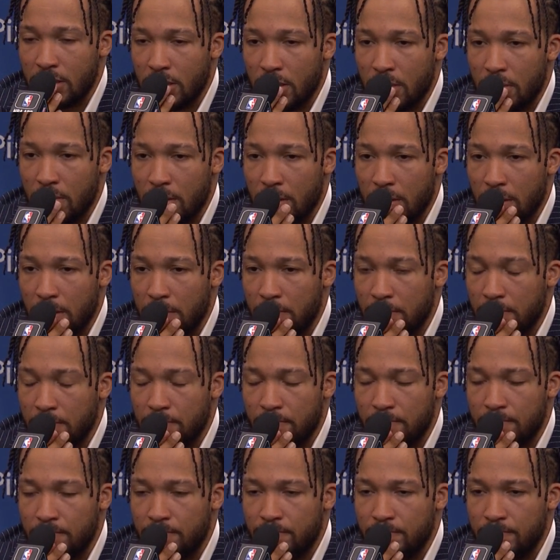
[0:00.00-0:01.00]

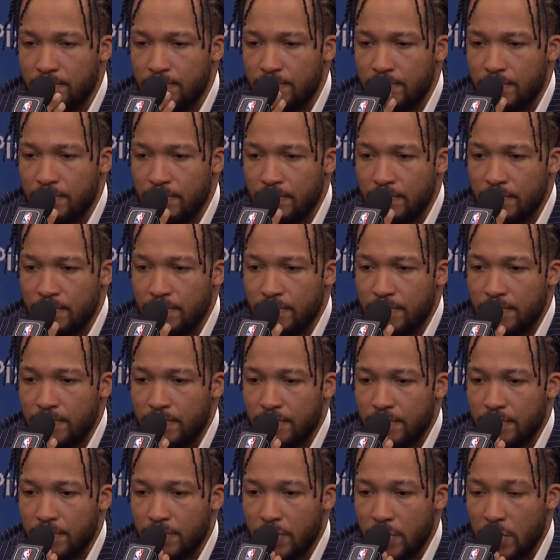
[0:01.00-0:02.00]
so
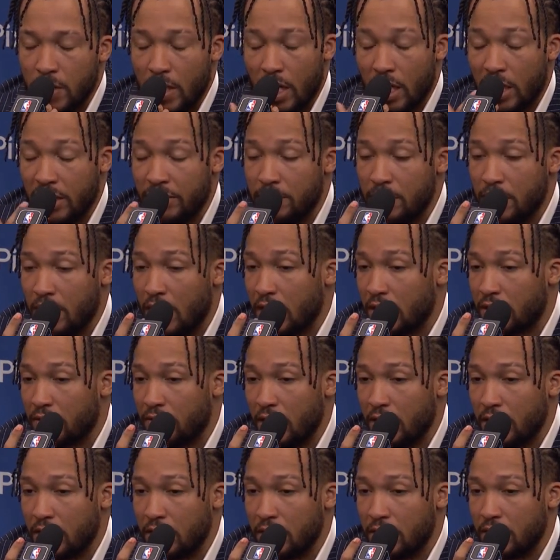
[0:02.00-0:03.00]
gotta give him a lot of
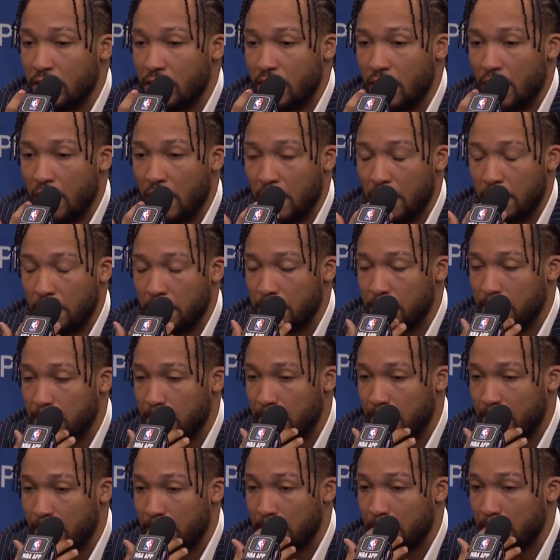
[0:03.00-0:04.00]
credit.
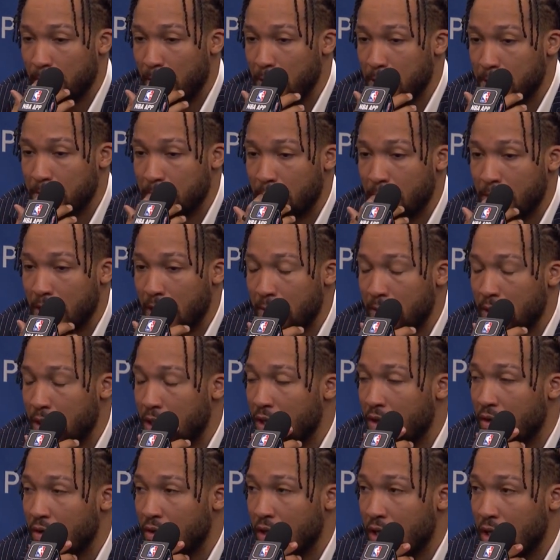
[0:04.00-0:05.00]
For the most part, they
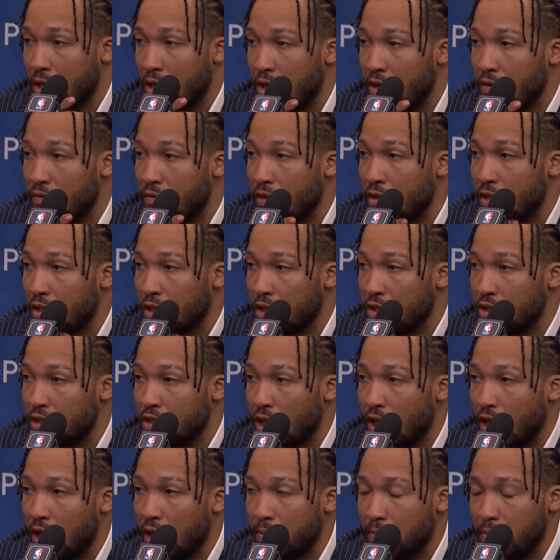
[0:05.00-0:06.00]
did a really good
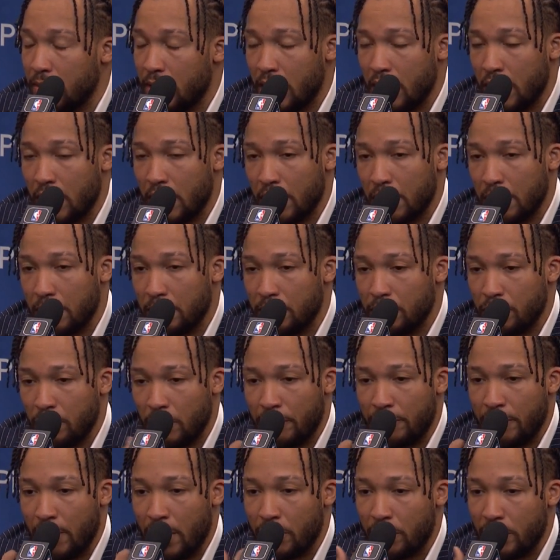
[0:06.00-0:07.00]
job, and then we
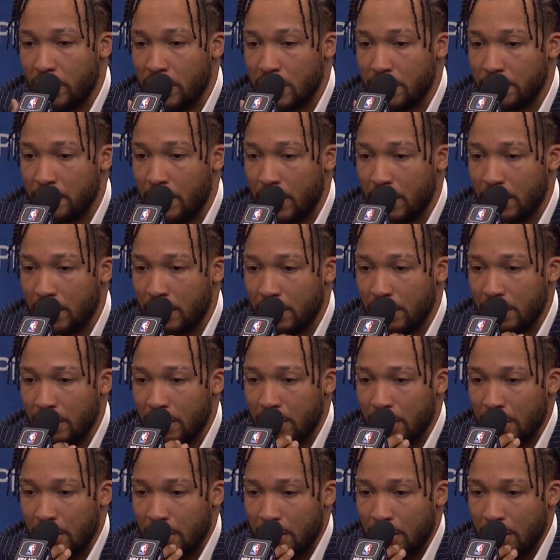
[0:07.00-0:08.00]
found ways to make
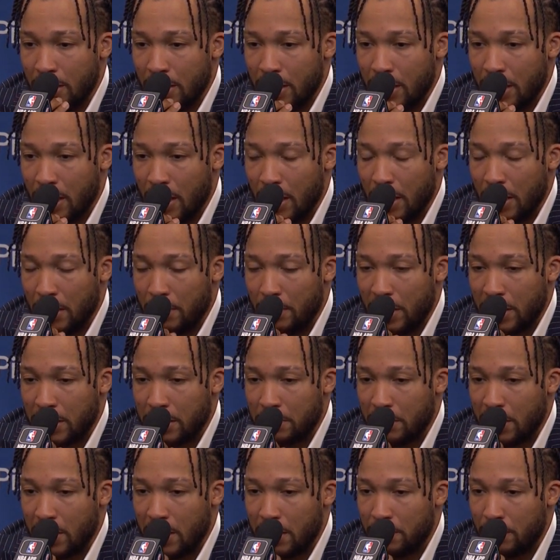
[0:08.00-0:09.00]

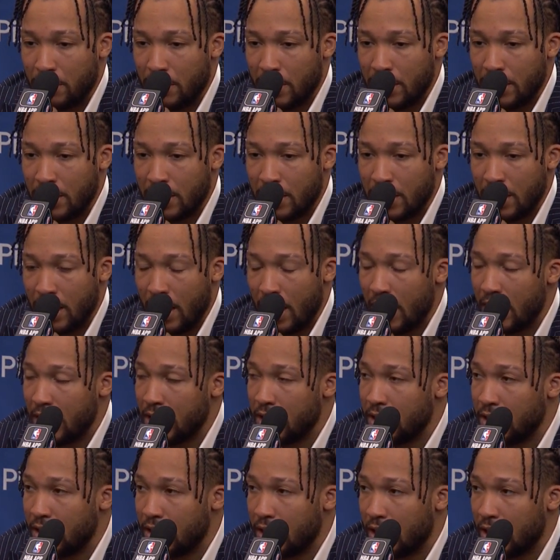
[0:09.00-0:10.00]
some key plays at the
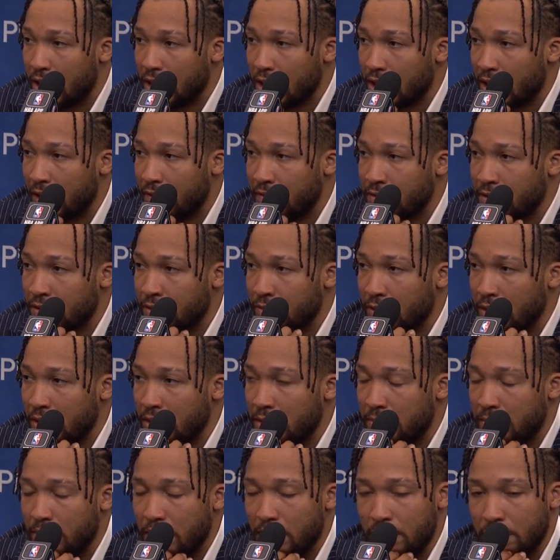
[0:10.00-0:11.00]
end to give us the
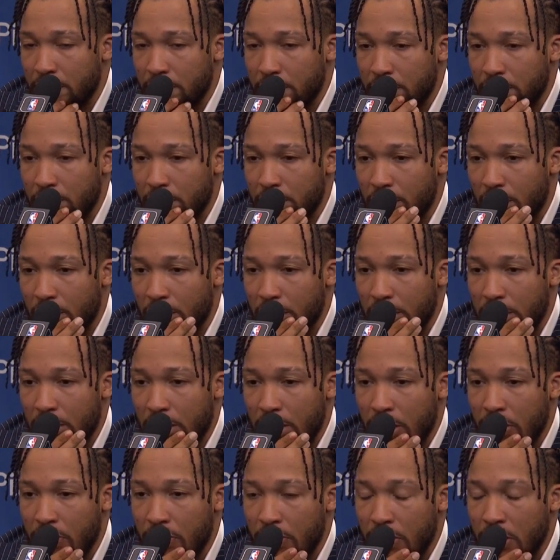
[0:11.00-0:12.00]
lead, but no, they
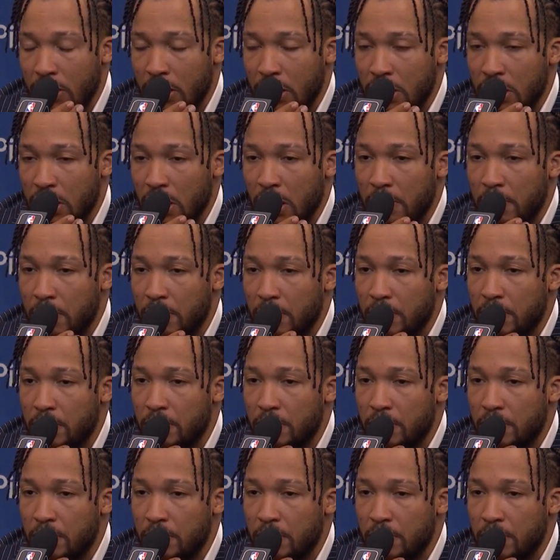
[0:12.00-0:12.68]
did a really good job.